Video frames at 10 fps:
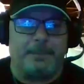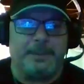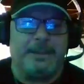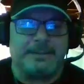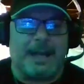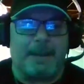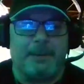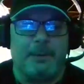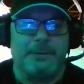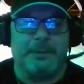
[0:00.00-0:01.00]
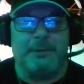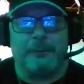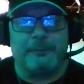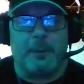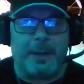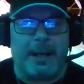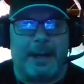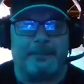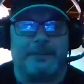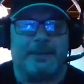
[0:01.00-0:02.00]
please stop using those phone
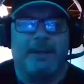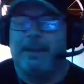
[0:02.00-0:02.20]
apps,